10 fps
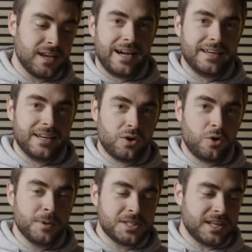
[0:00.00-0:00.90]
and
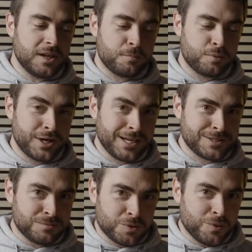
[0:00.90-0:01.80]
almost in a
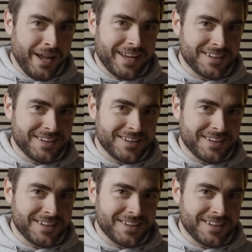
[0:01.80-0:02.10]
predictable way,